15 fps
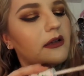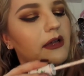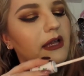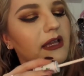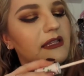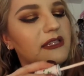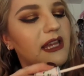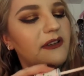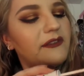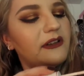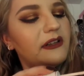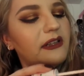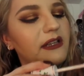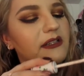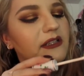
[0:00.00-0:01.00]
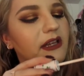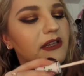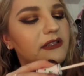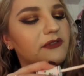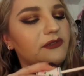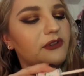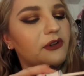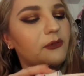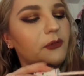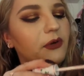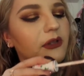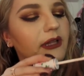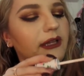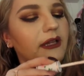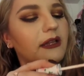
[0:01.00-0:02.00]
It definitely does feel
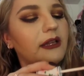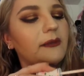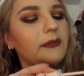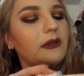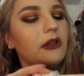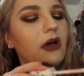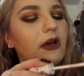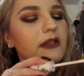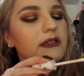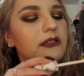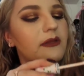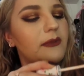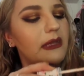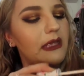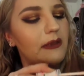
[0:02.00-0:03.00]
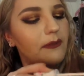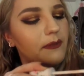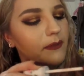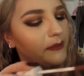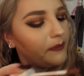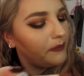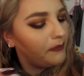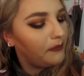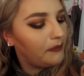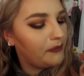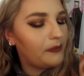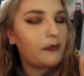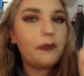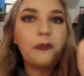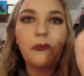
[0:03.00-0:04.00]
more like a lip gloss to me,
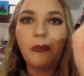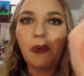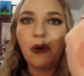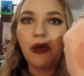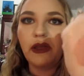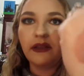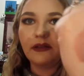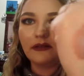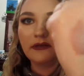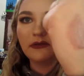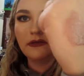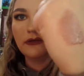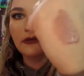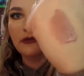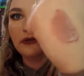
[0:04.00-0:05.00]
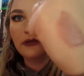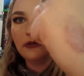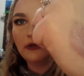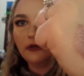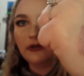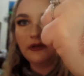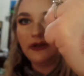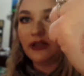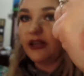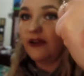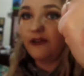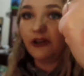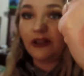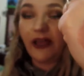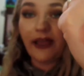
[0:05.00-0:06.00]
but they
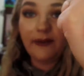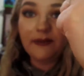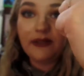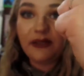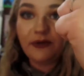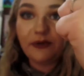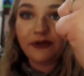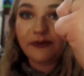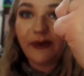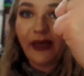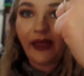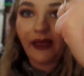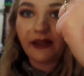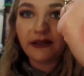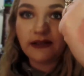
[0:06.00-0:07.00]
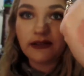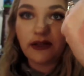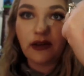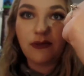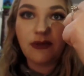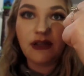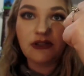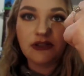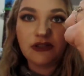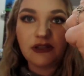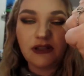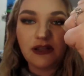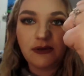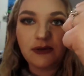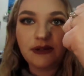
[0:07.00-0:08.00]
never claimed it was matte, so I mean it's just a
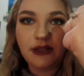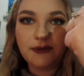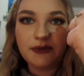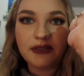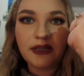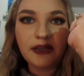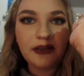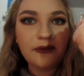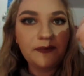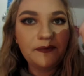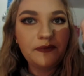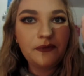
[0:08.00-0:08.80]
liquid lipstick.